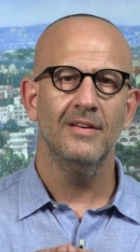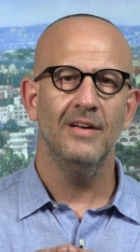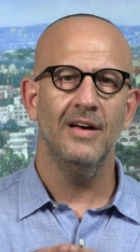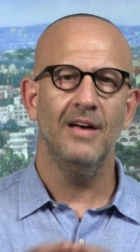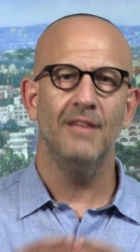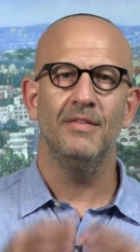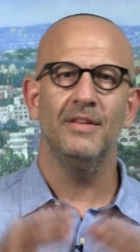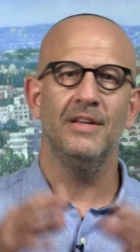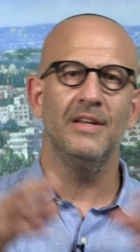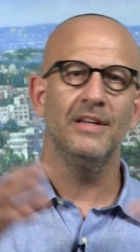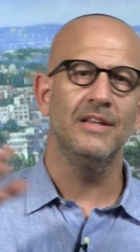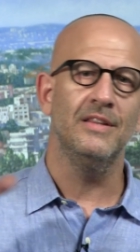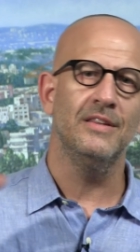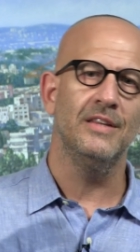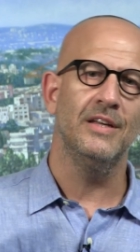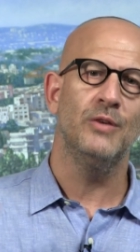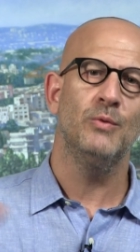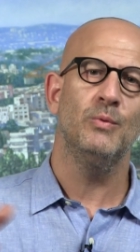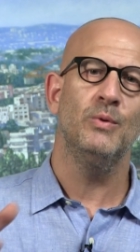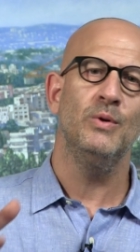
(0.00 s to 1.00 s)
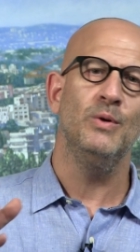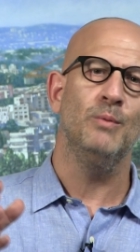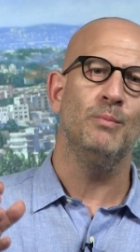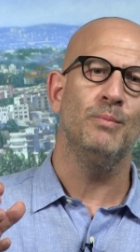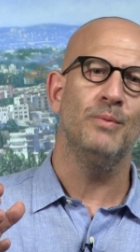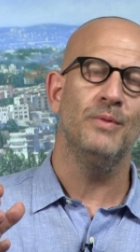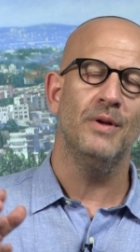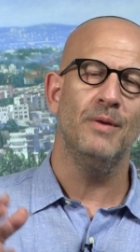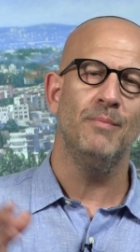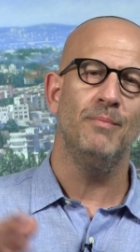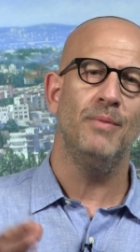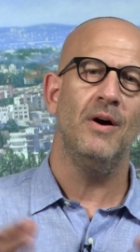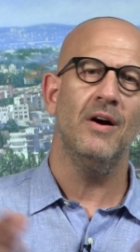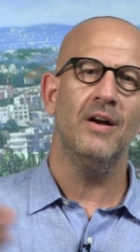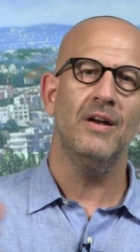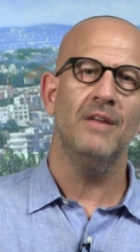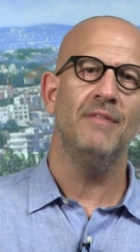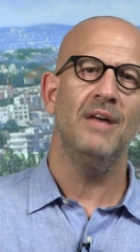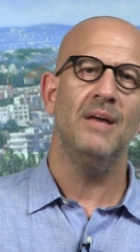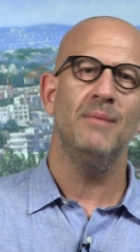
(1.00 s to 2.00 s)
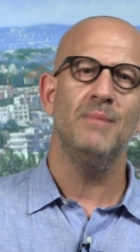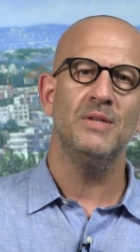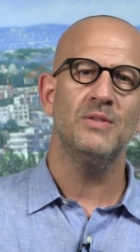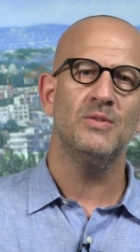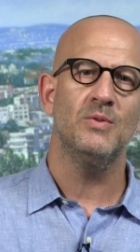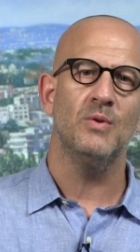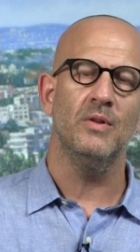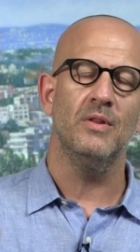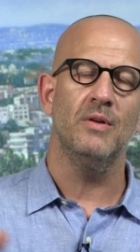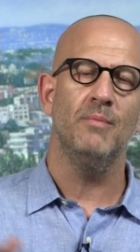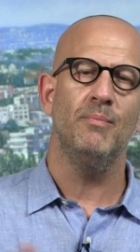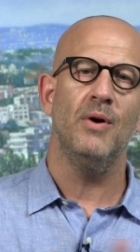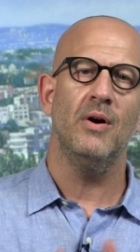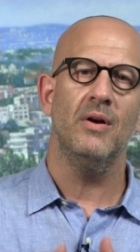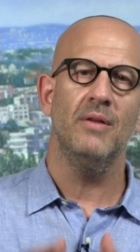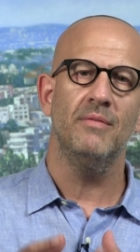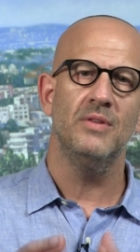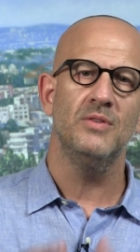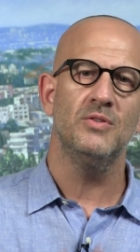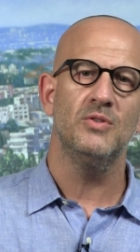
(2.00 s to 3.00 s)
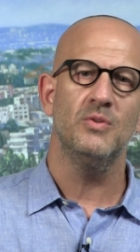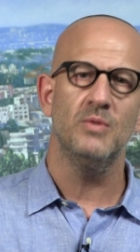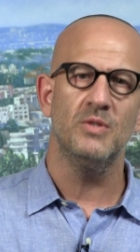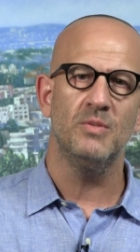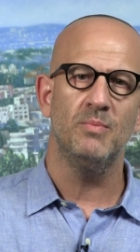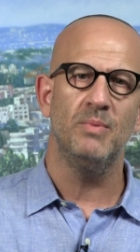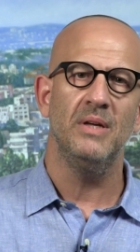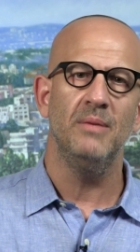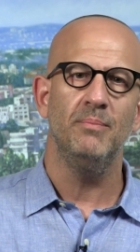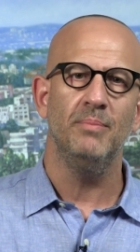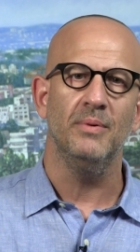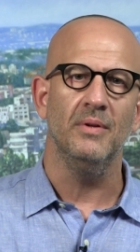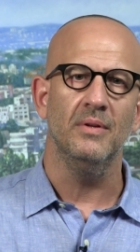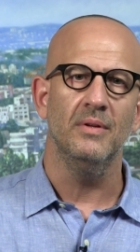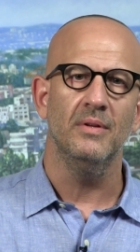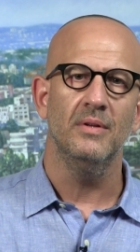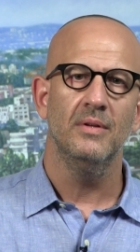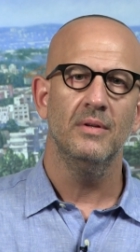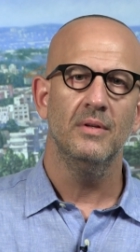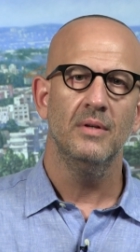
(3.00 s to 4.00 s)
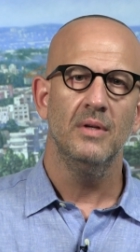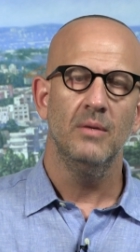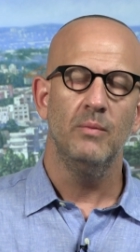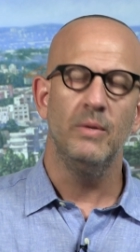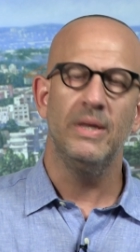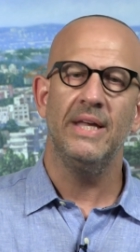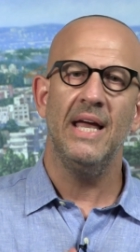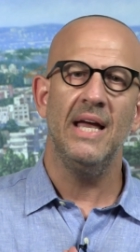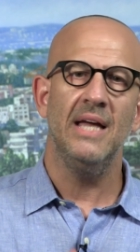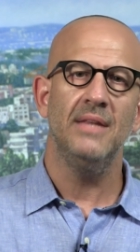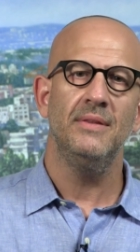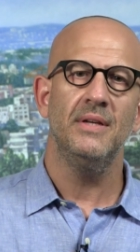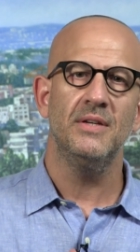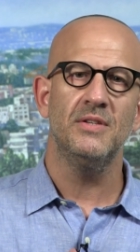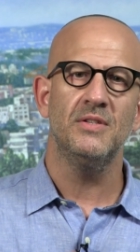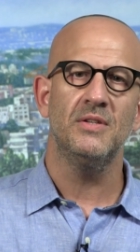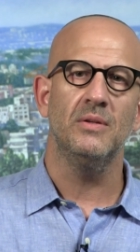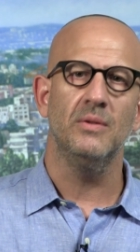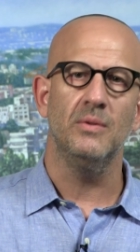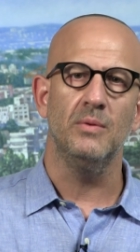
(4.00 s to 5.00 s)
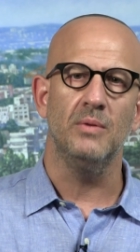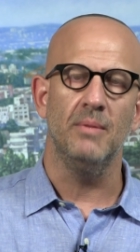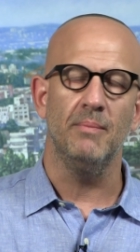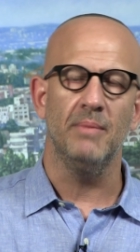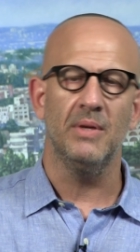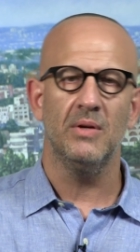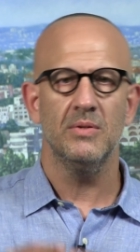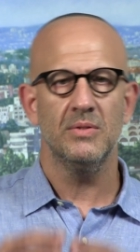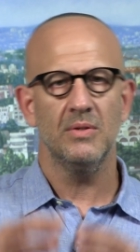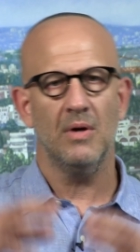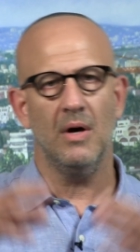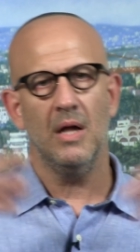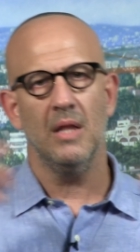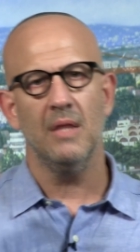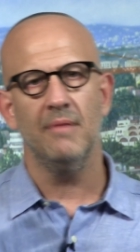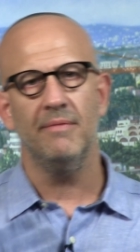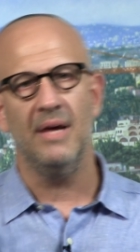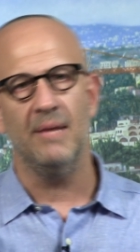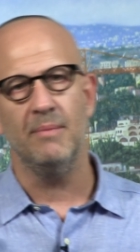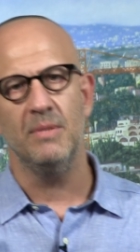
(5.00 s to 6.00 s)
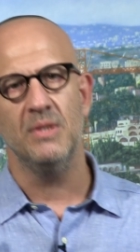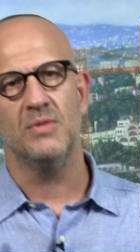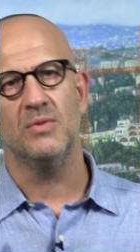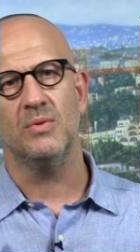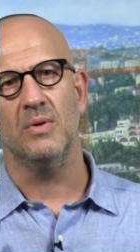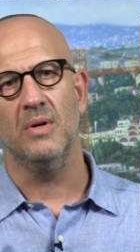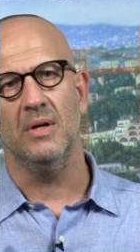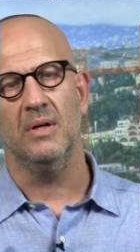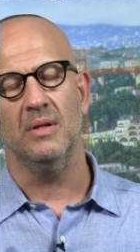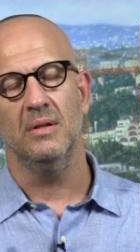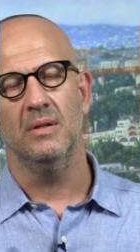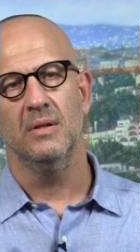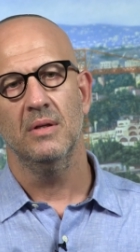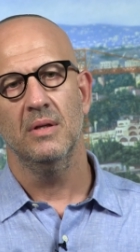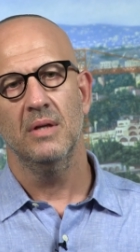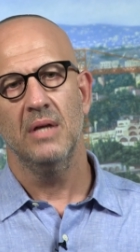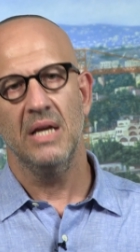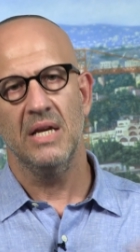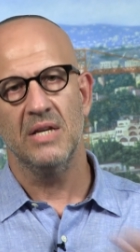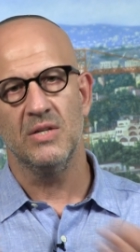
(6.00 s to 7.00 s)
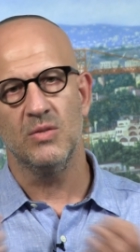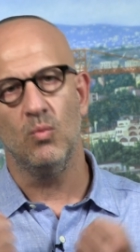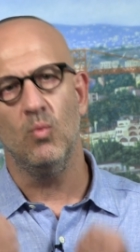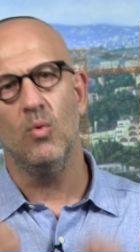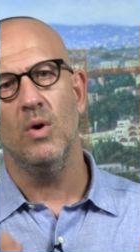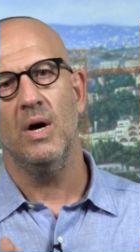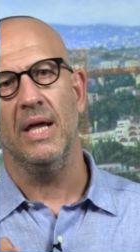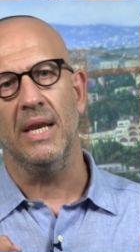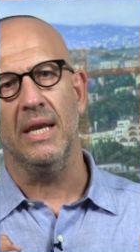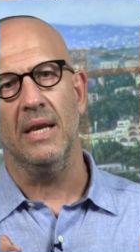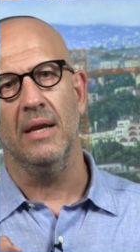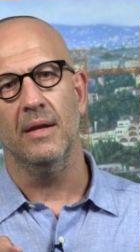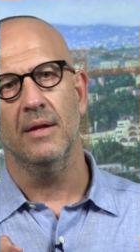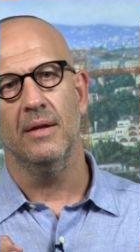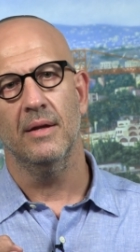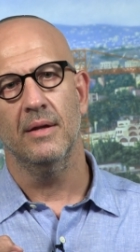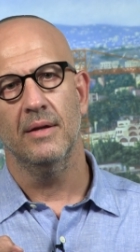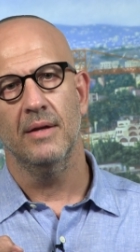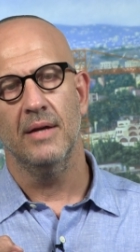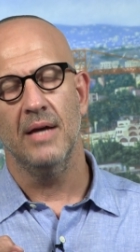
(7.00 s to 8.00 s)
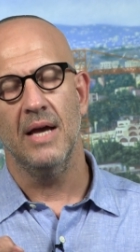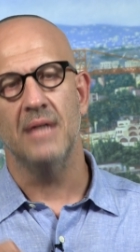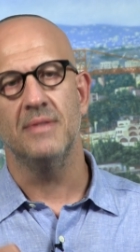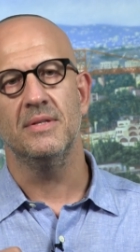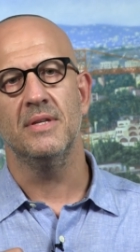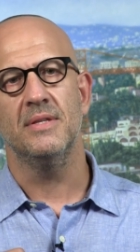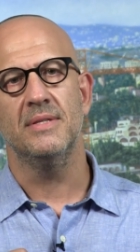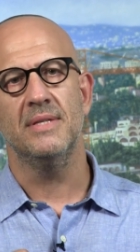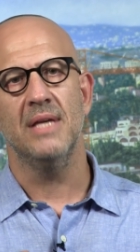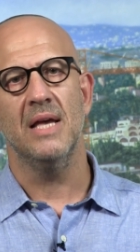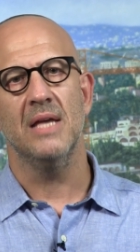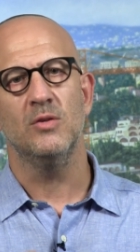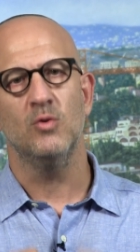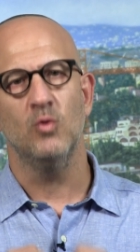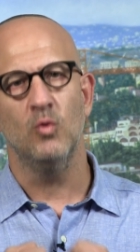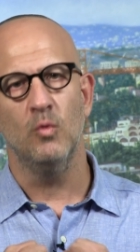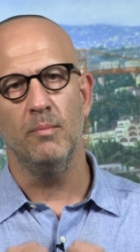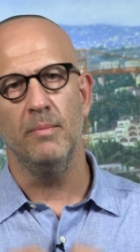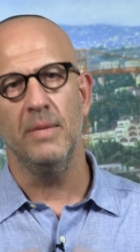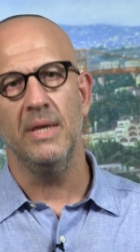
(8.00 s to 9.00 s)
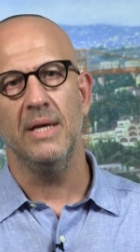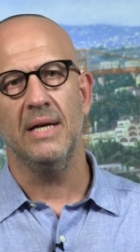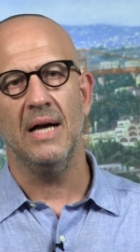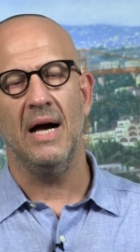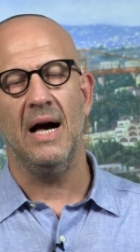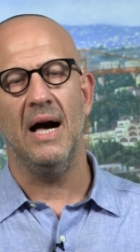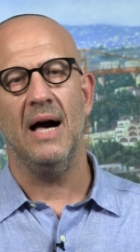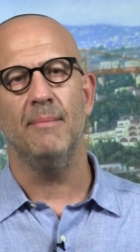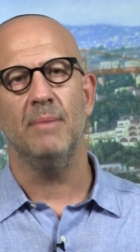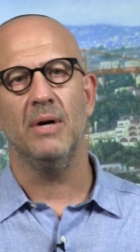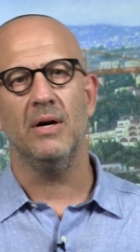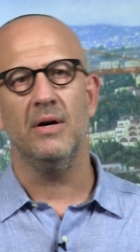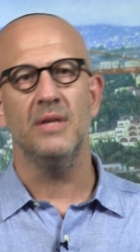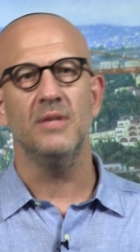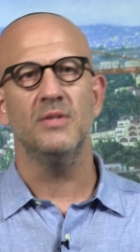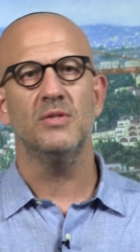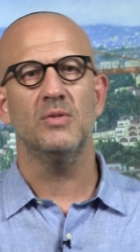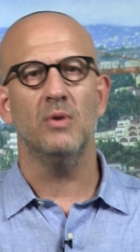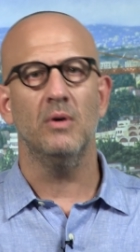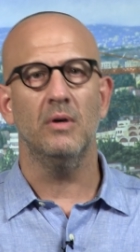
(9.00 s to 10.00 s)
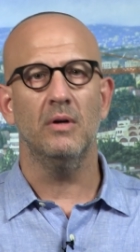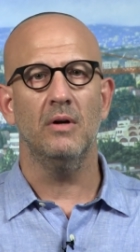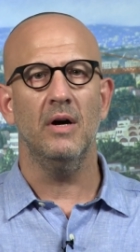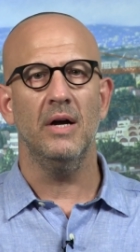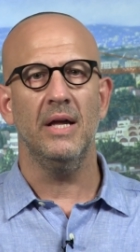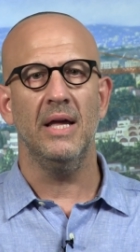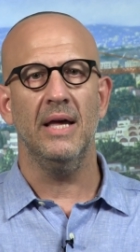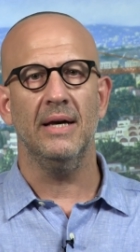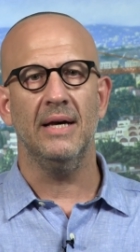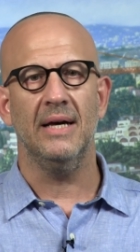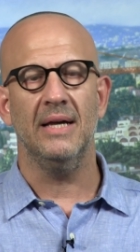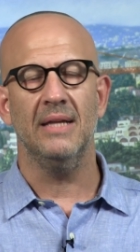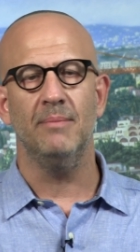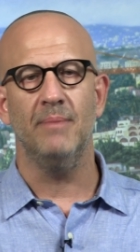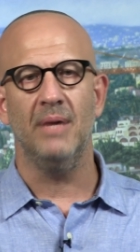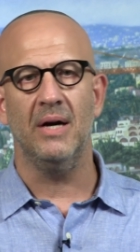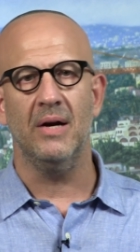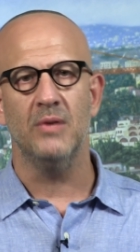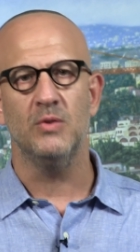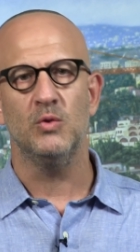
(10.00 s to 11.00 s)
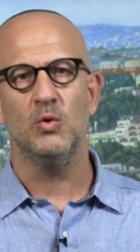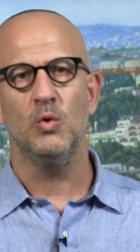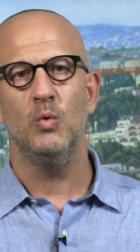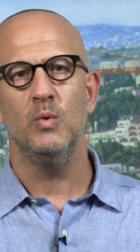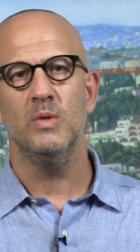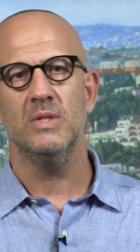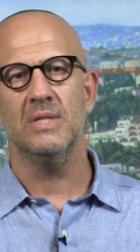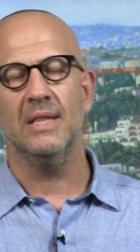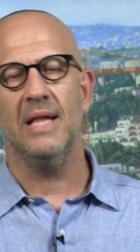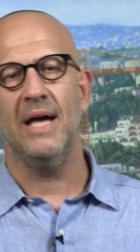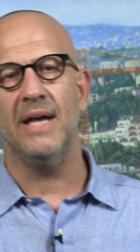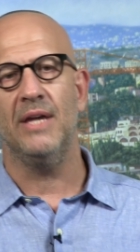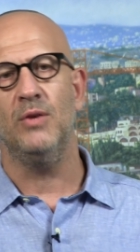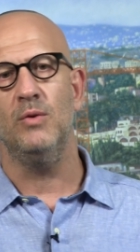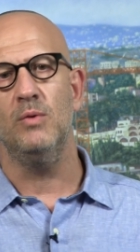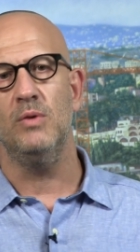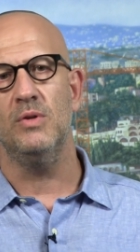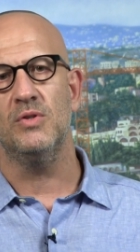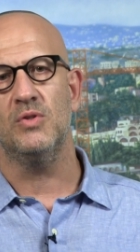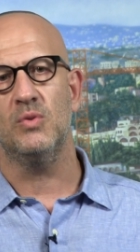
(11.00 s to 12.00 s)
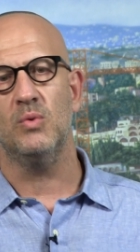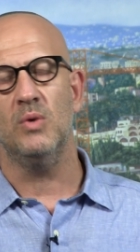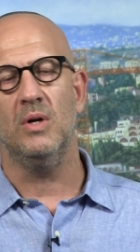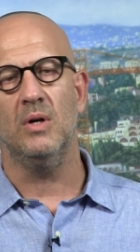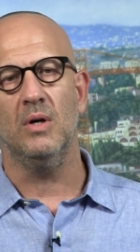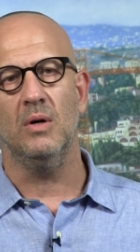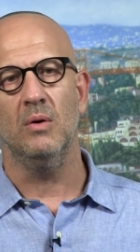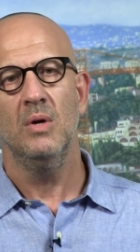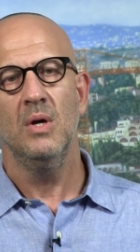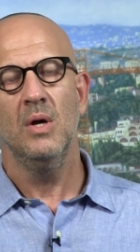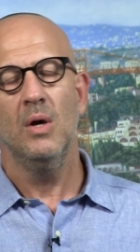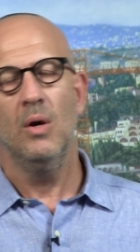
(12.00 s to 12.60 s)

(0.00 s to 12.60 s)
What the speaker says: of the group. They're part of Am Yisrael. They're part of the Jewish people. We can't exclude them because all of Am Yisrael is one. As it says, Umi ka'amcha Yisrael, goy echad ba'aretz, who is like you, Yisrael,